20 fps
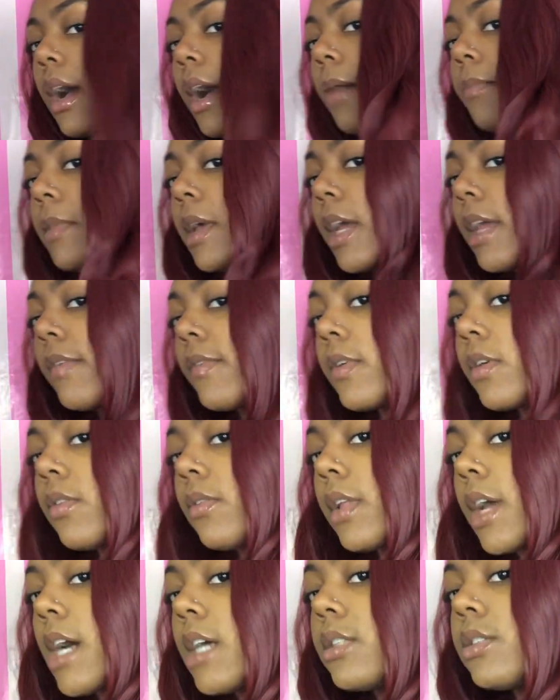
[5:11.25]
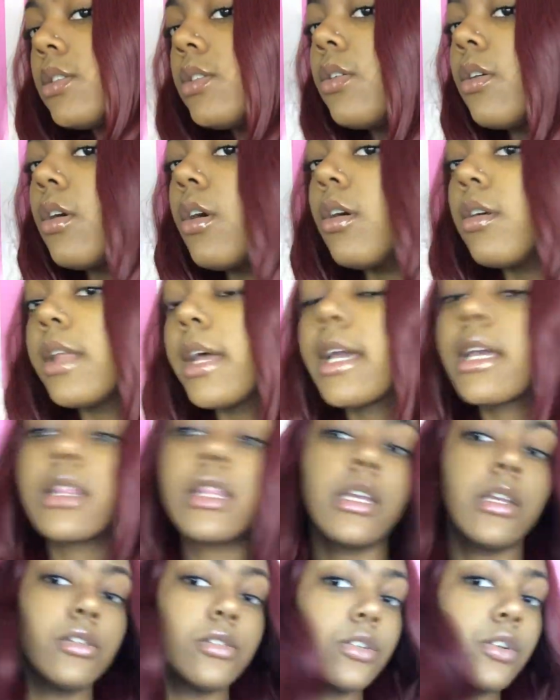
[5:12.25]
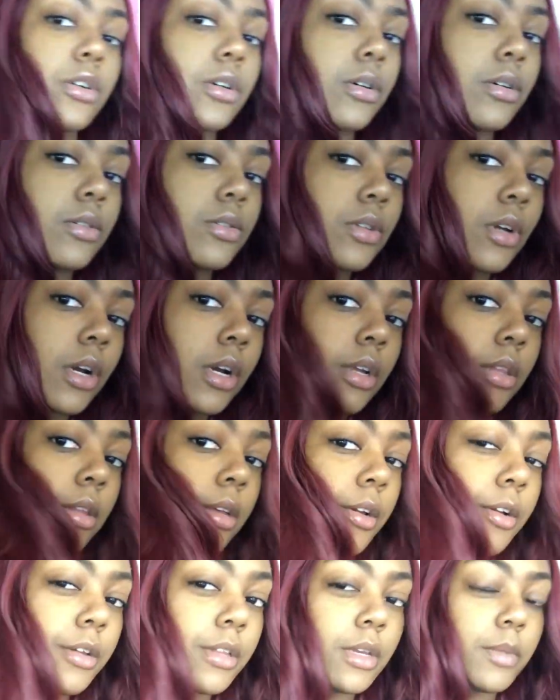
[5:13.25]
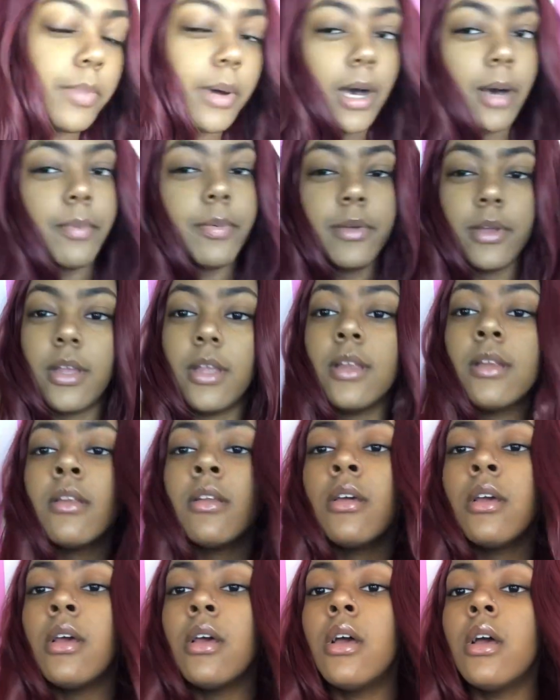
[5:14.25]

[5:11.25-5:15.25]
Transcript: I'm not even gonna lie to y'all. Like, these curls are literally popping.